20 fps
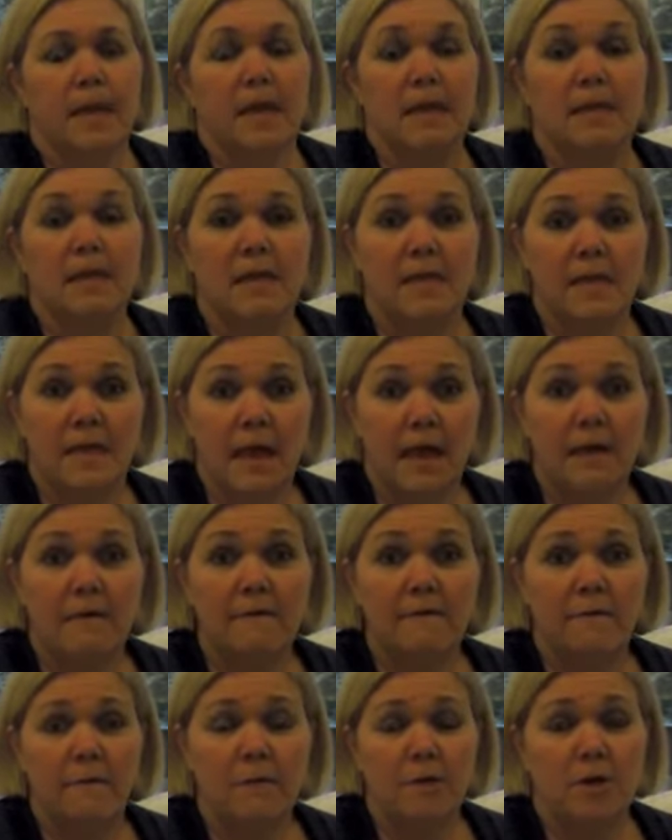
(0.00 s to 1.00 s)
It's
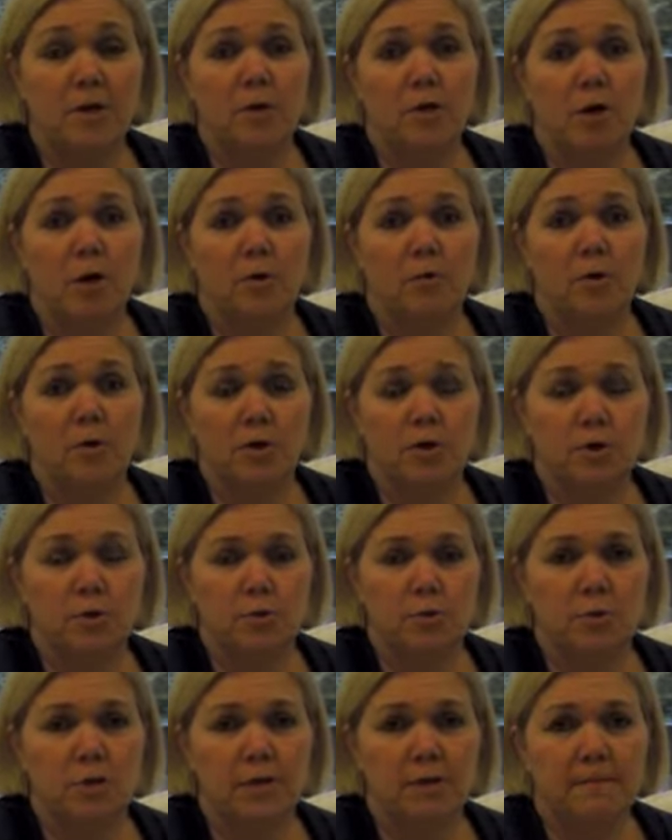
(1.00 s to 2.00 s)
safe when you know what you're
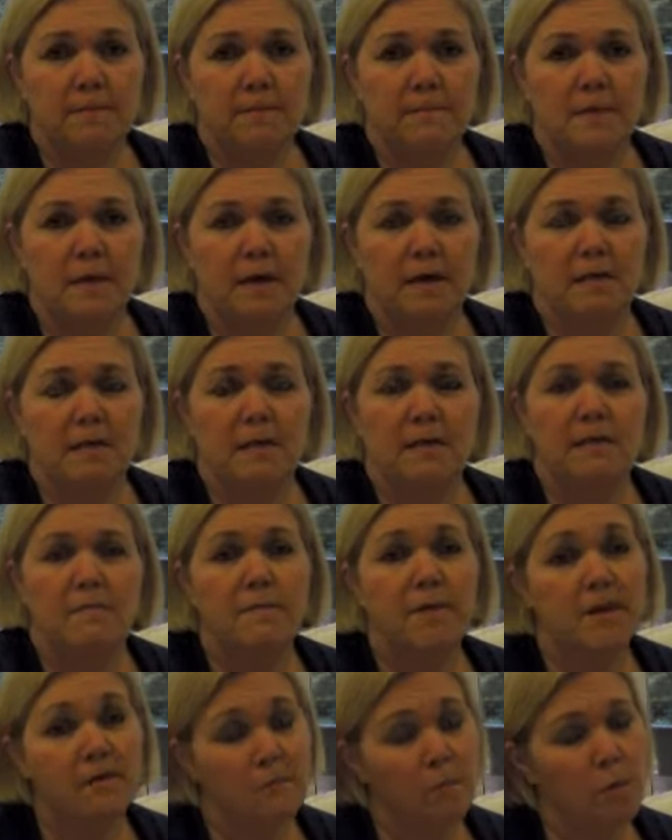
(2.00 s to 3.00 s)
doing. Now there's a
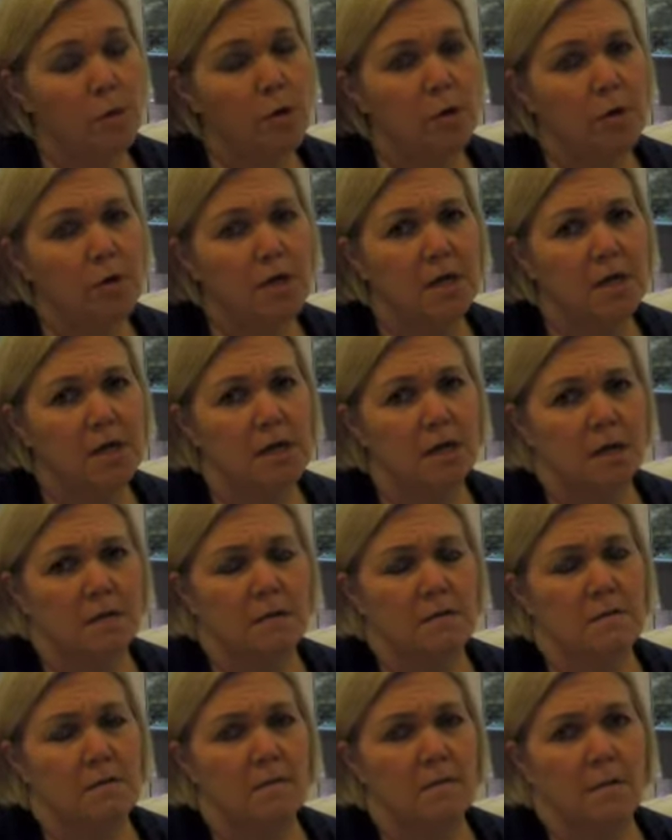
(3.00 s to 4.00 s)
bit of work
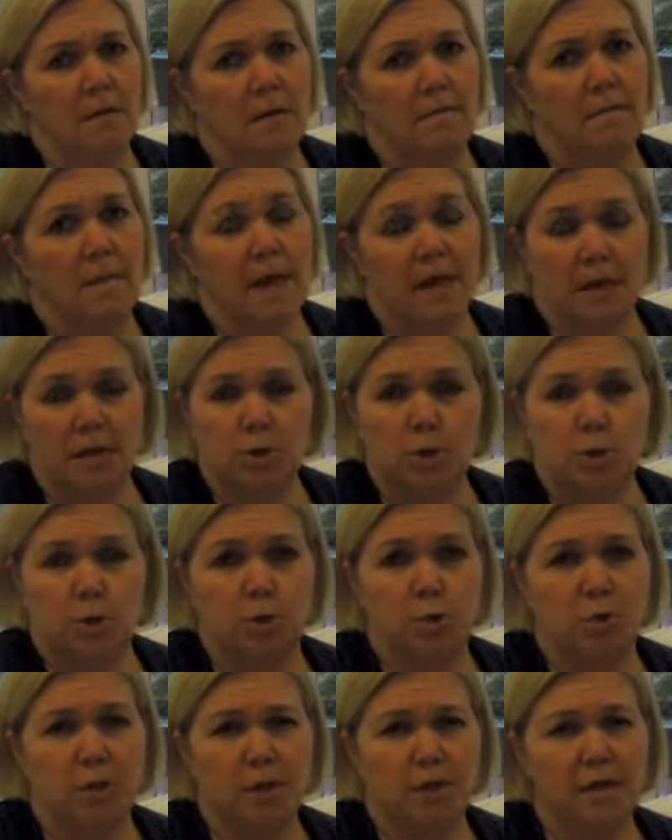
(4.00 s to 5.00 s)
in making
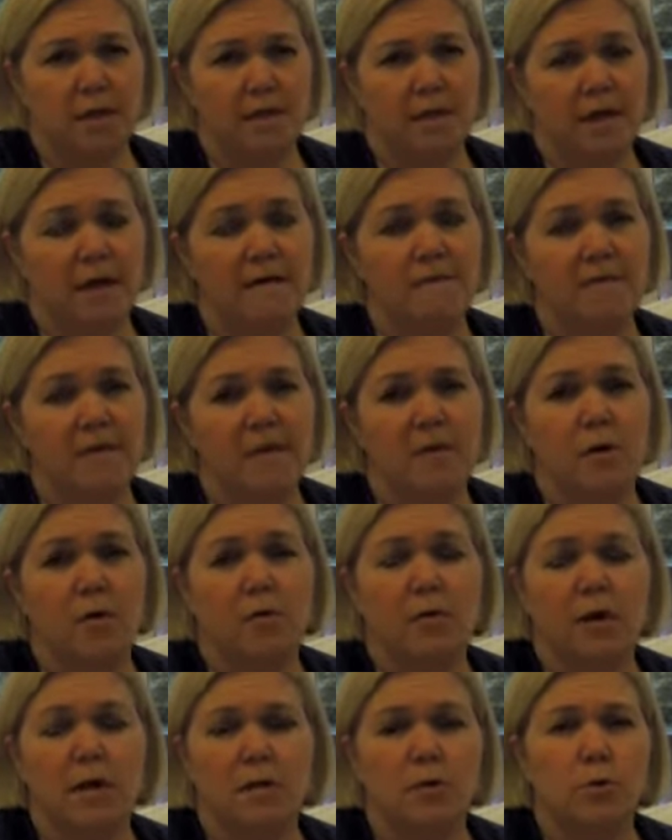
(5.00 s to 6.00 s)
sure that it's safe,
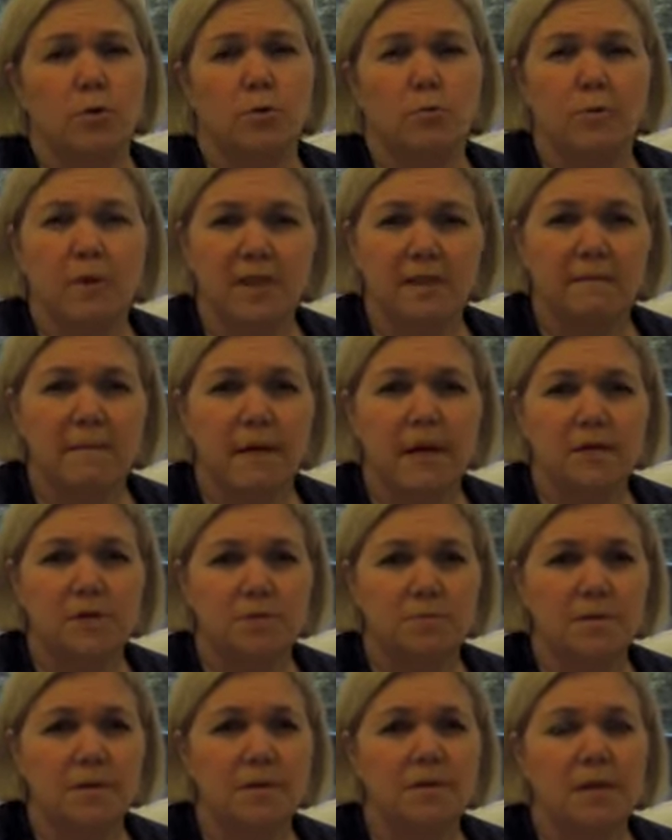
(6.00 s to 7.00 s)
so in your risk
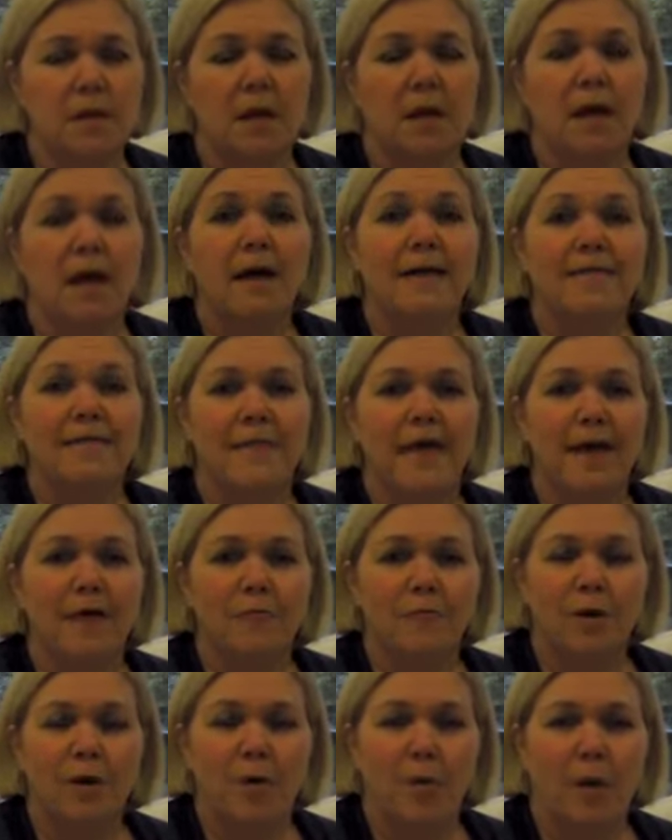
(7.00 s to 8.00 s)
management
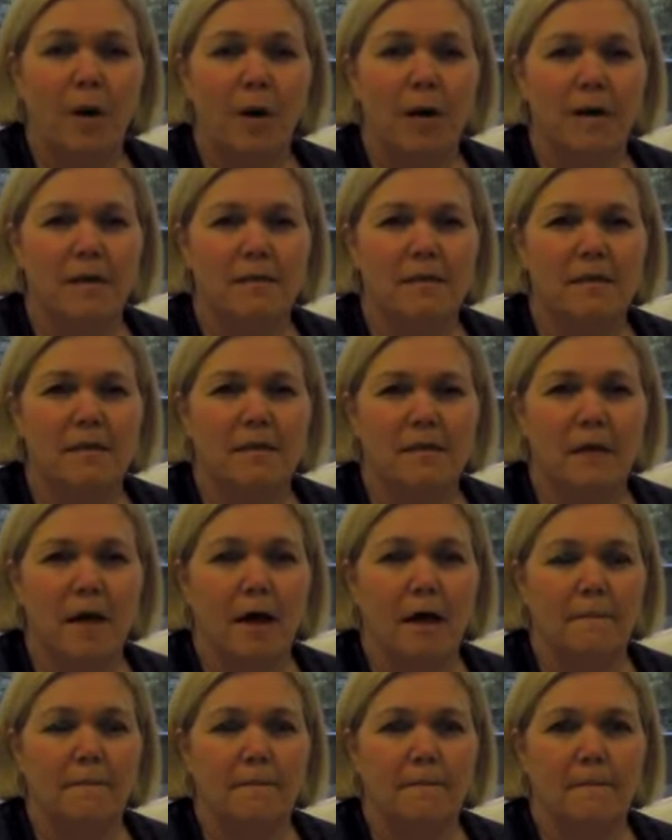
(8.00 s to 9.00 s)
that requires
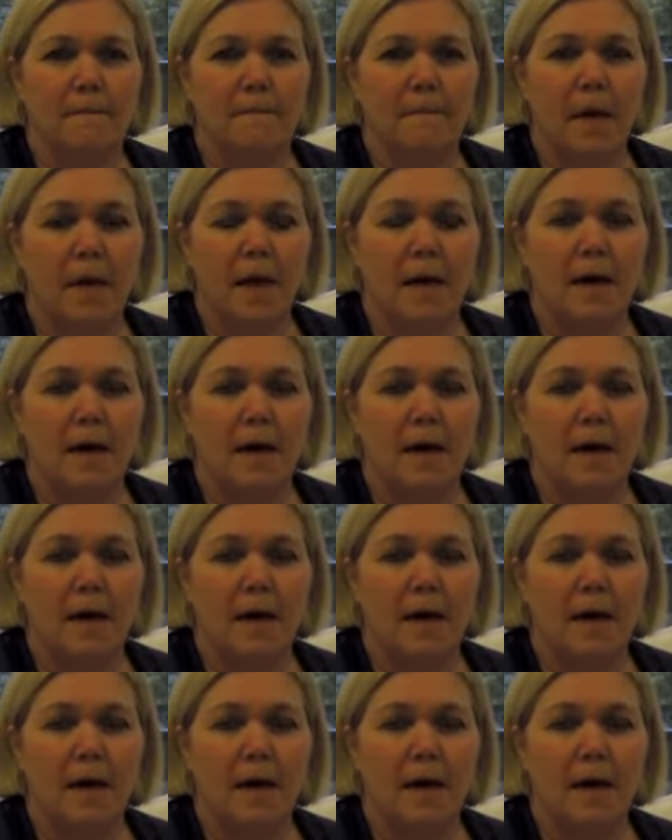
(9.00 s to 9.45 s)
some